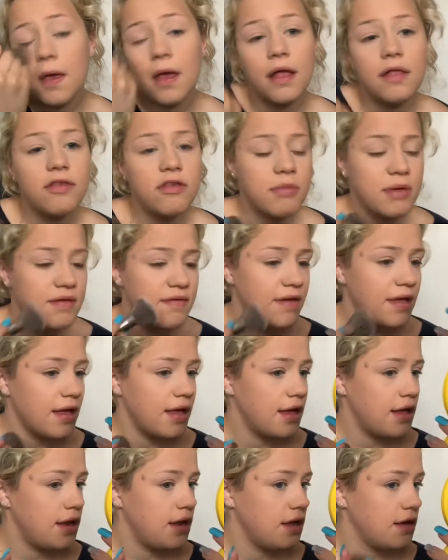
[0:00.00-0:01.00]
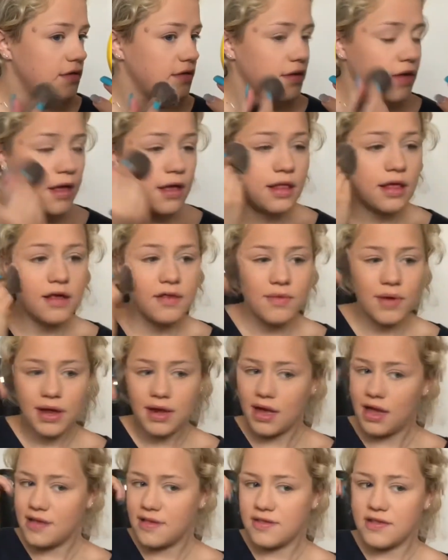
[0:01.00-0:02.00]
And to be fair, it looks
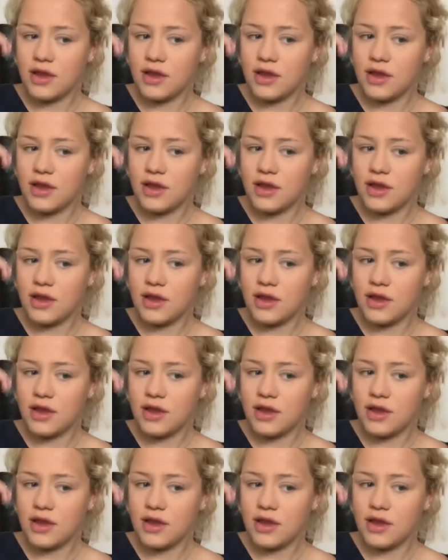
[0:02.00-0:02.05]
quite nice.